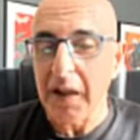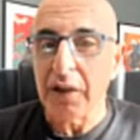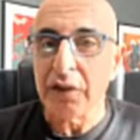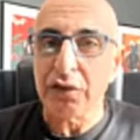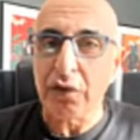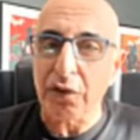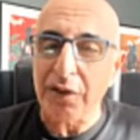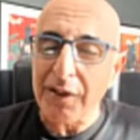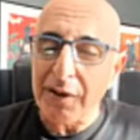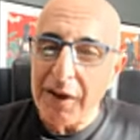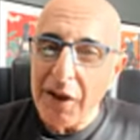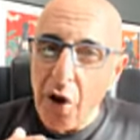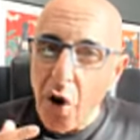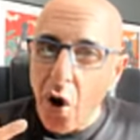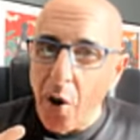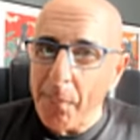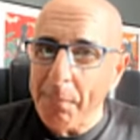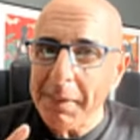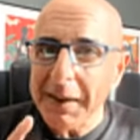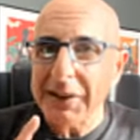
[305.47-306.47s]
So the
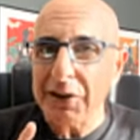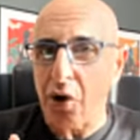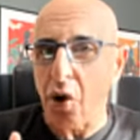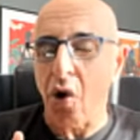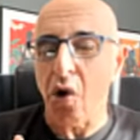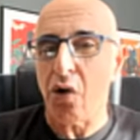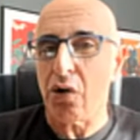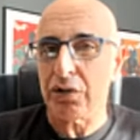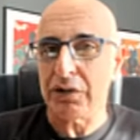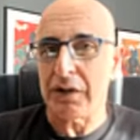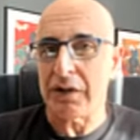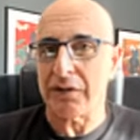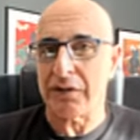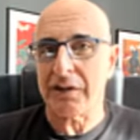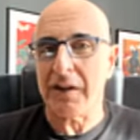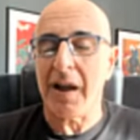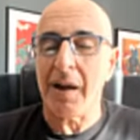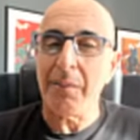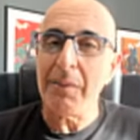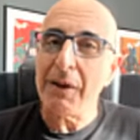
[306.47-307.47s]
open orders
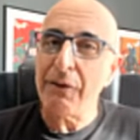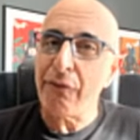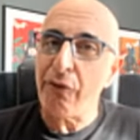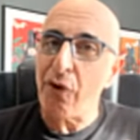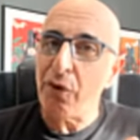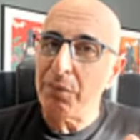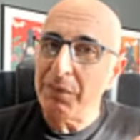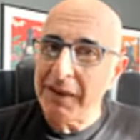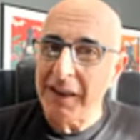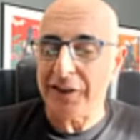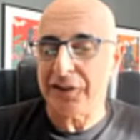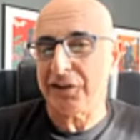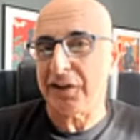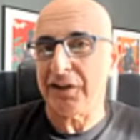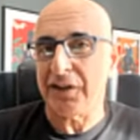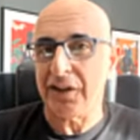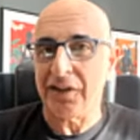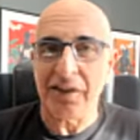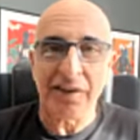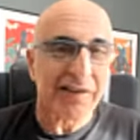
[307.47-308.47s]
coming from
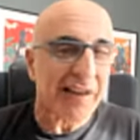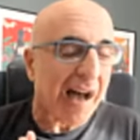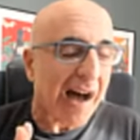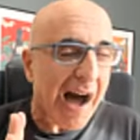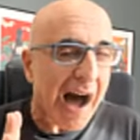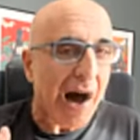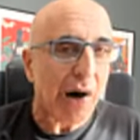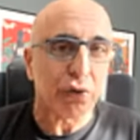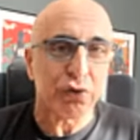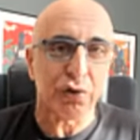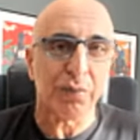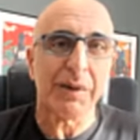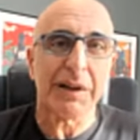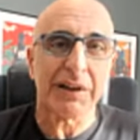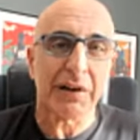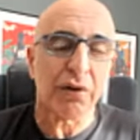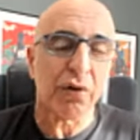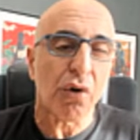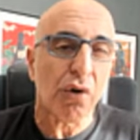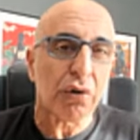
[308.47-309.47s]
yesterday, these are
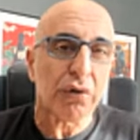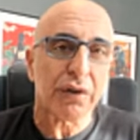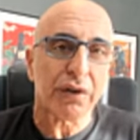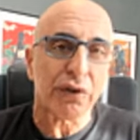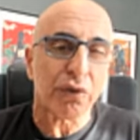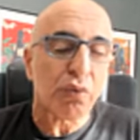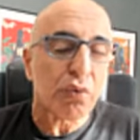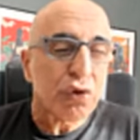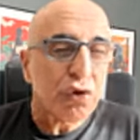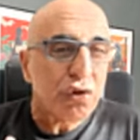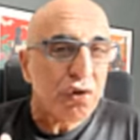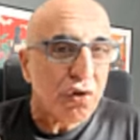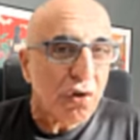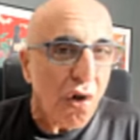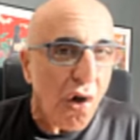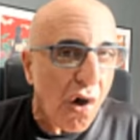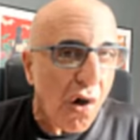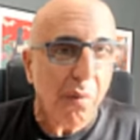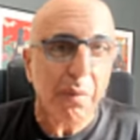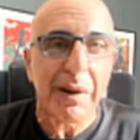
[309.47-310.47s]
automated orders, would
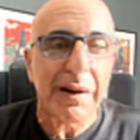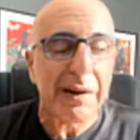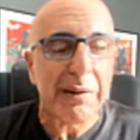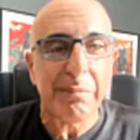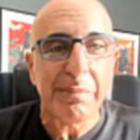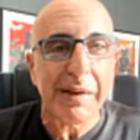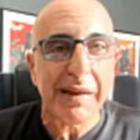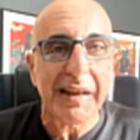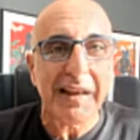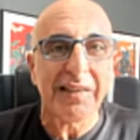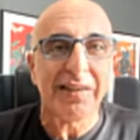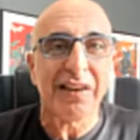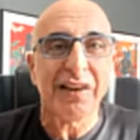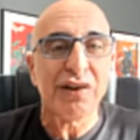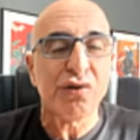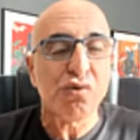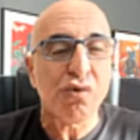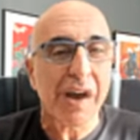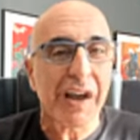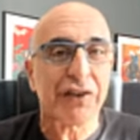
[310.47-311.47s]
normally be in the
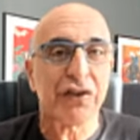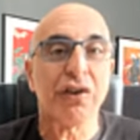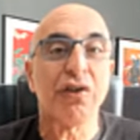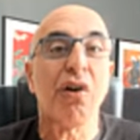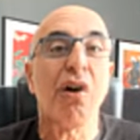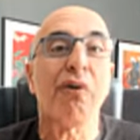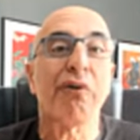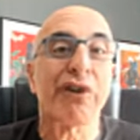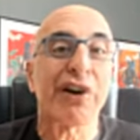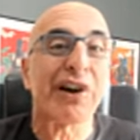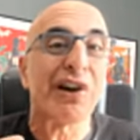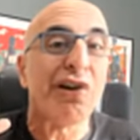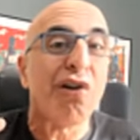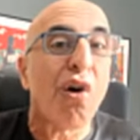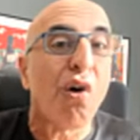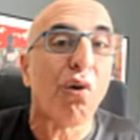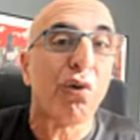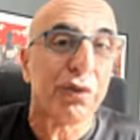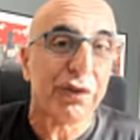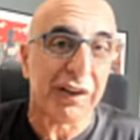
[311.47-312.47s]
direction of
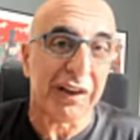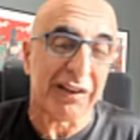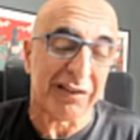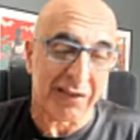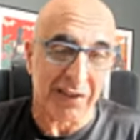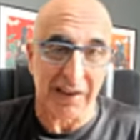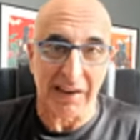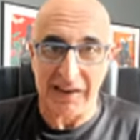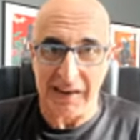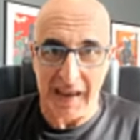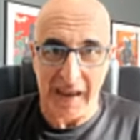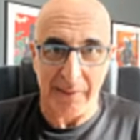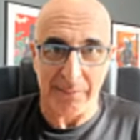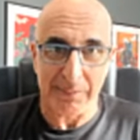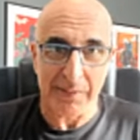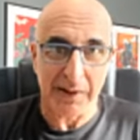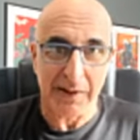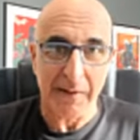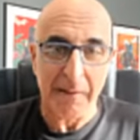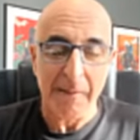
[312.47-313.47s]
closing the
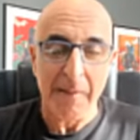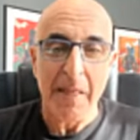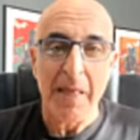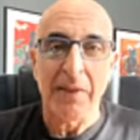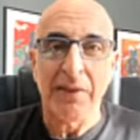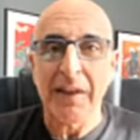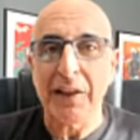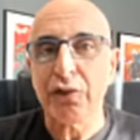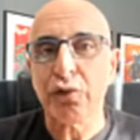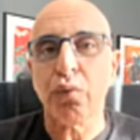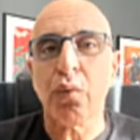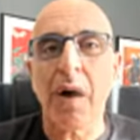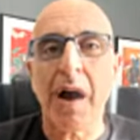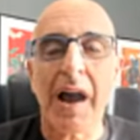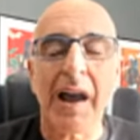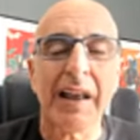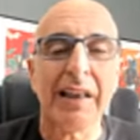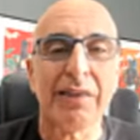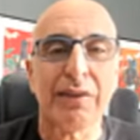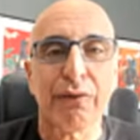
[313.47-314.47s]
gap. That's
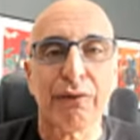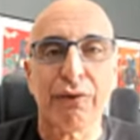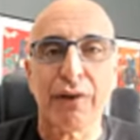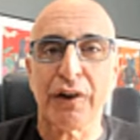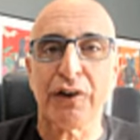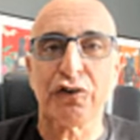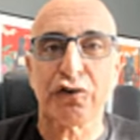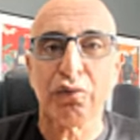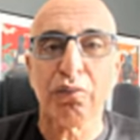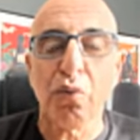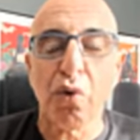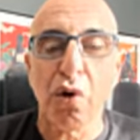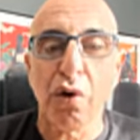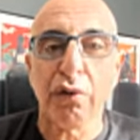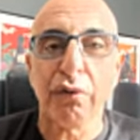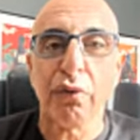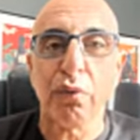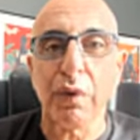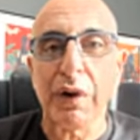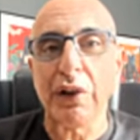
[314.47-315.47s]
why the first
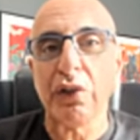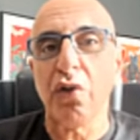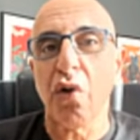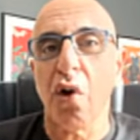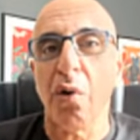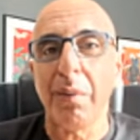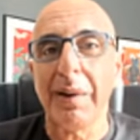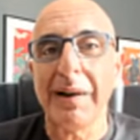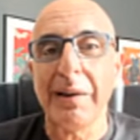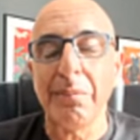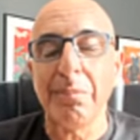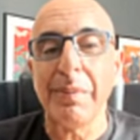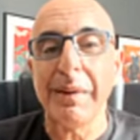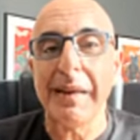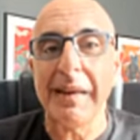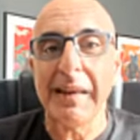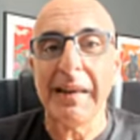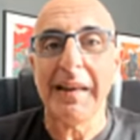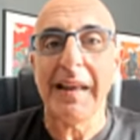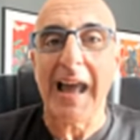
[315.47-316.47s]
move will normally
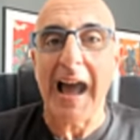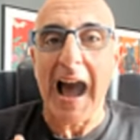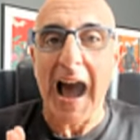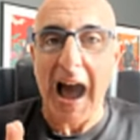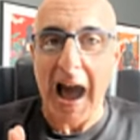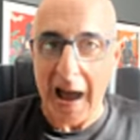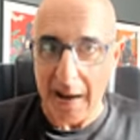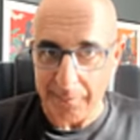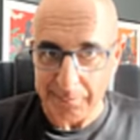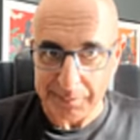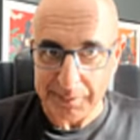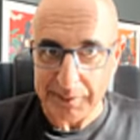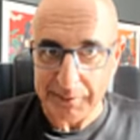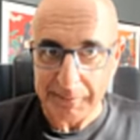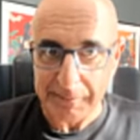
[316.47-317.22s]
be up.